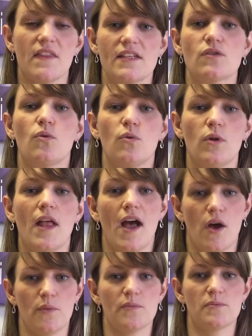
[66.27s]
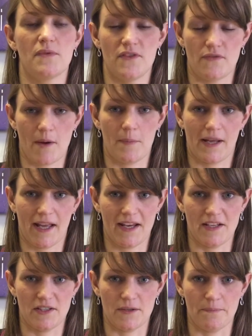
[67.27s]
This all helps with your
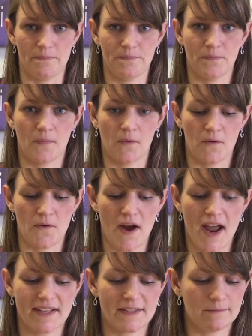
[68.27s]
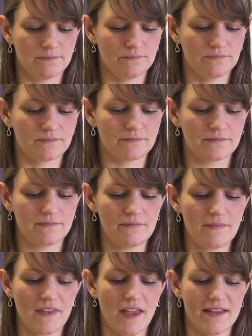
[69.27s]
application. All right.
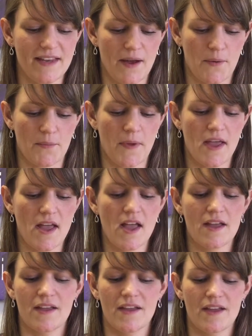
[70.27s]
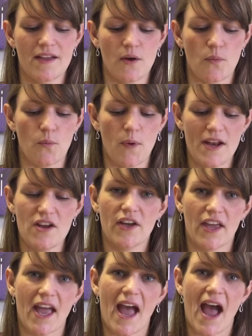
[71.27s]
Now, we
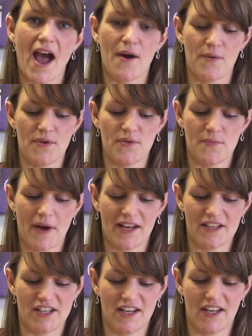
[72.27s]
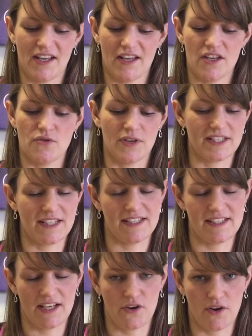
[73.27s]
look at how you're managing your
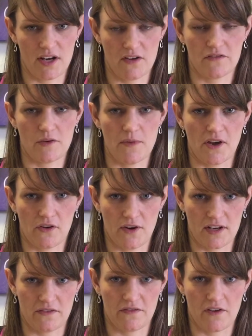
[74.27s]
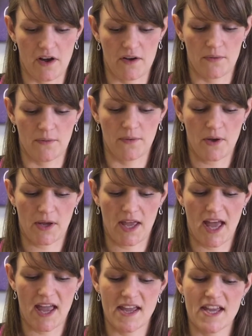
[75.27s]
existing credit from your credit file.
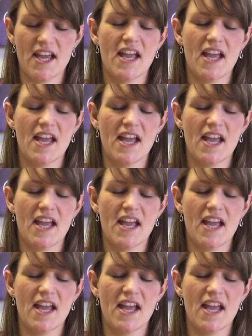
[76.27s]
Okay.